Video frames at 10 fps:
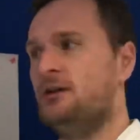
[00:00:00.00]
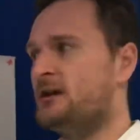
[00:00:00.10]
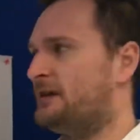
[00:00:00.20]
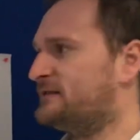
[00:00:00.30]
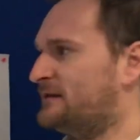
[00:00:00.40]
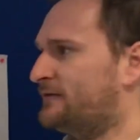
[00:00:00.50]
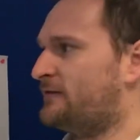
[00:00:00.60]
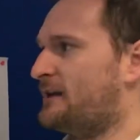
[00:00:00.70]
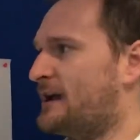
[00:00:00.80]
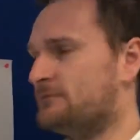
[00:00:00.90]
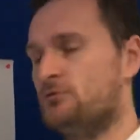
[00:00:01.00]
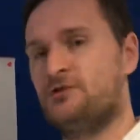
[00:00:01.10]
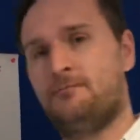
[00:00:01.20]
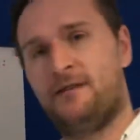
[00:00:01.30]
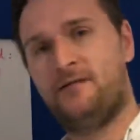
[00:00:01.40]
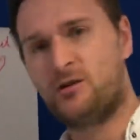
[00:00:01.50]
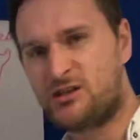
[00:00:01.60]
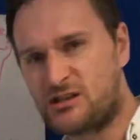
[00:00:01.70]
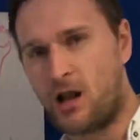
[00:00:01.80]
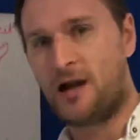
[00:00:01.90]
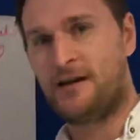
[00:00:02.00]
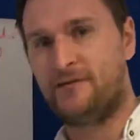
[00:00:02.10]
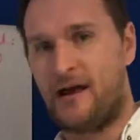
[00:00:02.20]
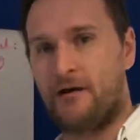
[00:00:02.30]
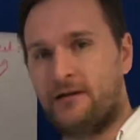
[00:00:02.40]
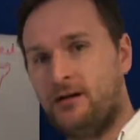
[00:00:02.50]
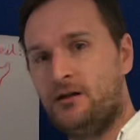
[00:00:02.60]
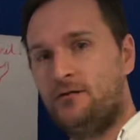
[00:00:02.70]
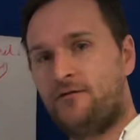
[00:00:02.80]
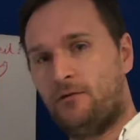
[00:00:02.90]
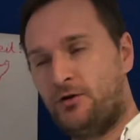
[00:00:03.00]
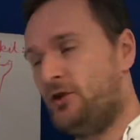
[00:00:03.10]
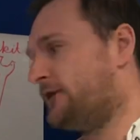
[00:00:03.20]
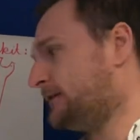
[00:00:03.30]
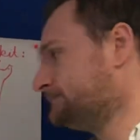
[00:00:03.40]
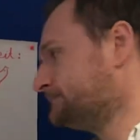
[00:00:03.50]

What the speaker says: if different animals may slightly vary from another.